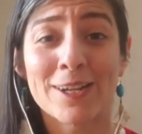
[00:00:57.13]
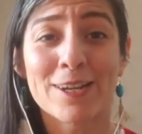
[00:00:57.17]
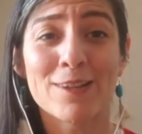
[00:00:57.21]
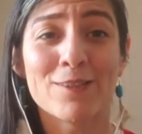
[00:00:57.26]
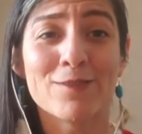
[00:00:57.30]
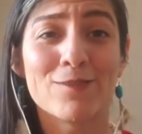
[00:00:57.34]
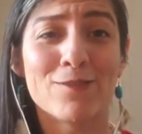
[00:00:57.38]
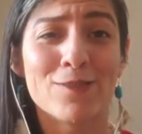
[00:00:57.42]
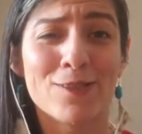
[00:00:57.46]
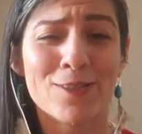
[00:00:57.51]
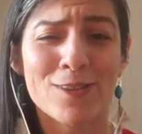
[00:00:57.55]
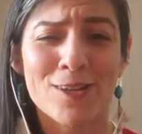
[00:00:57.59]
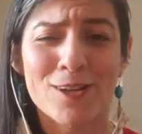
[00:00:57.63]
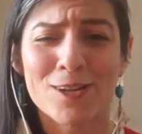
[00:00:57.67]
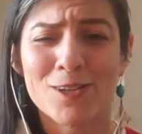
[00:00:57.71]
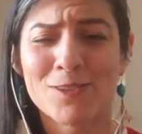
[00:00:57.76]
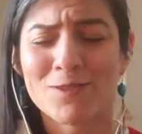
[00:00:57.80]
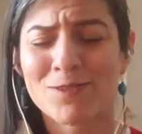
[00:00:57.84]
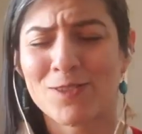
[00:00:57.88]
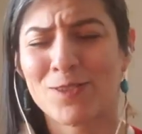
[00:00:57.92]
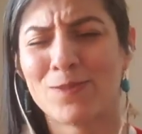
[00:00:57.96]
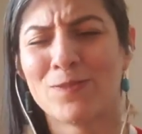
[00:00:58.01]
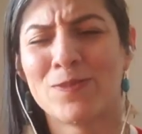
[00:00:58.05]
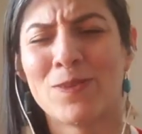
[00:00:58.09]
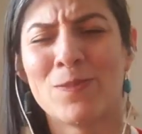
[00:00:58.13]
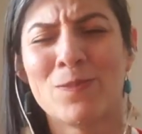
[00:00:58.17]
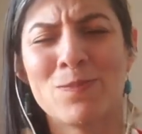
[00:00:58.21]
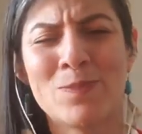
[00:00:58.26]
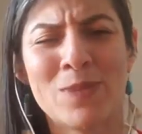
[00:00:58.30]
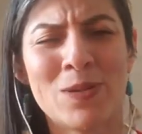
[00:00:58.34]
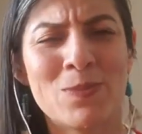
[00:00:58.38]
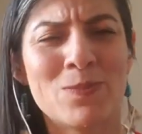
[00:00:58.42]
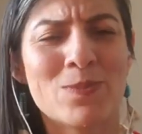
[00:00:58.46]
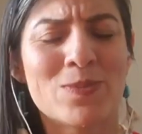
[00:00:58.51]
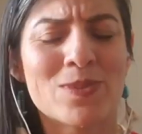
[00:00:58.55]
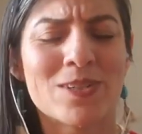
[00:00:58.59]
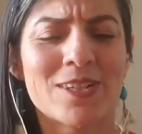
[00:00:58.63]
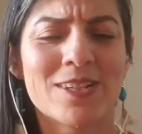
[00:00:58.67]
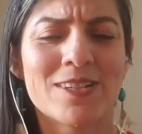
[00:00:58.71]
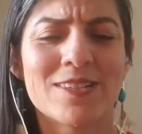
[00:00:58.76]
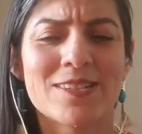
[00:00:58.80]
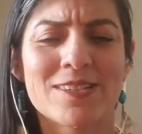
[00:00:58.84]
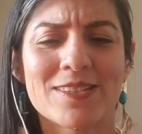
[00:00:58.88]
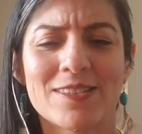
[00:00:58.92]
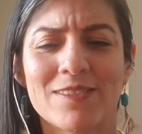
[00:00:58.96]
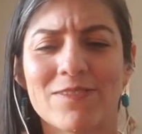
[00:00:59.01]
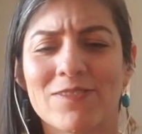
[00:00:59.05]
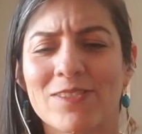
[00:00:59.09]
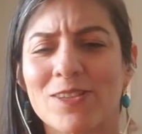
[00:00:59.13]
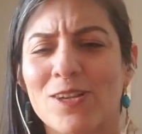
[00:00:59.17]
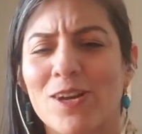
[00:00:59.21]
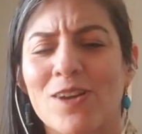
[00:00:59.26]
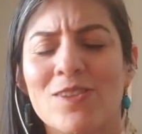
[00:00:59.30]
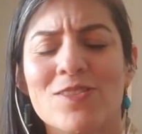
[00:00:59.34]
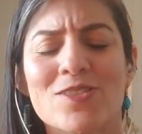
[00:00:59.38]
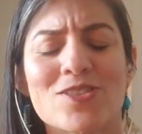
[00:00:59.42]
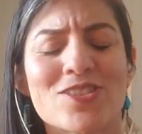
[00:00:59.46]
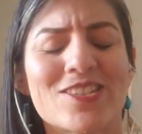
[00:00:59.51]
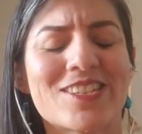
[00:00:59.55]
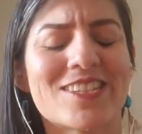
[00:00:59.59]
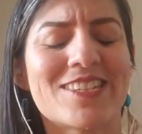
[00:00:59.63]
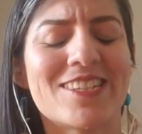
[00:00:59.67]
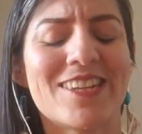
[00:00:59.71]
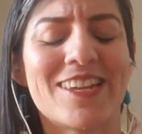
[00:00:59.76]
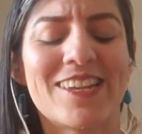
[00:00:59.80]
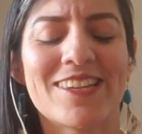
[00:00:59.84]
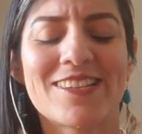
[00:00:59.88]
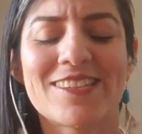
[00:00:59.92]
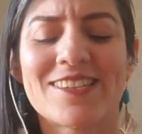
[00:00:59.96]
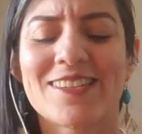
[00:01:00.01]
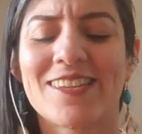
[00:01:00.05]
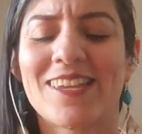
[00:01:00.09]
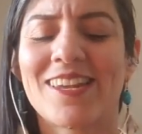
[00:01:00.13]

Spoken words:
of love, of remembrance, of consciousness,